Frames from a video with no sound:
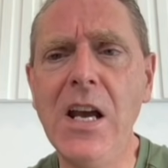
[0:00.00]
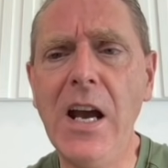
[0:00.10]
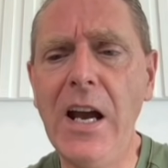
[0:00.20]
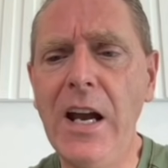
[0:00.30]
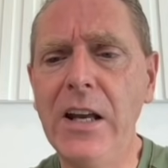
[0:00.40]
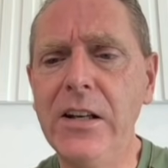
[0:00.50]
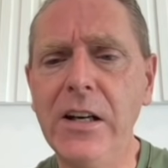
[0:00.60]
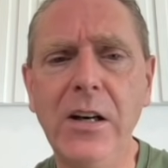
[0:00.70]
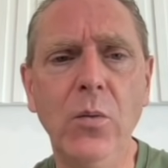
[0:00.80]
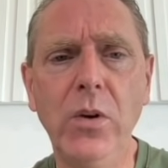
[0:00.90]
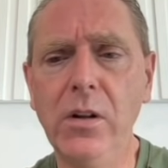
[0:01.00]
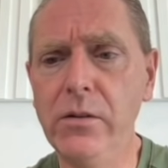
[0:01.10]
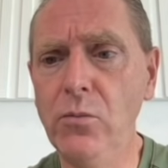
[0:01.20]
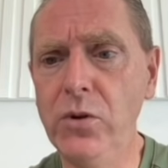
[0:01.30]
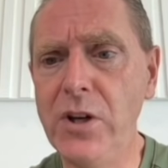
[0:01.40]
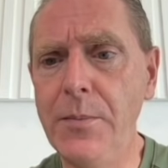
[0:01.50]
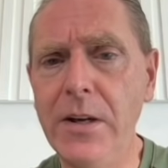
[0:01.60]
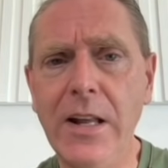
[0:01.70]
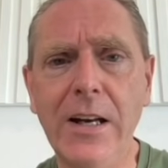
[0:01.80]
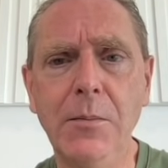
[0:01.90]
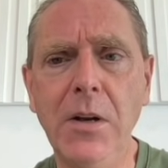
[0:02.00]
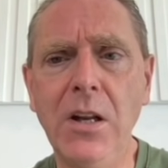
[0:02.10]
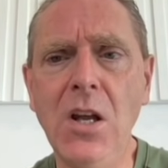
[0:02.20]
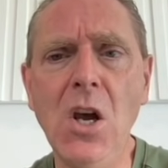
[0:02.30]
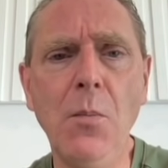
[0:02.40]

and we'll jump into that in a minute.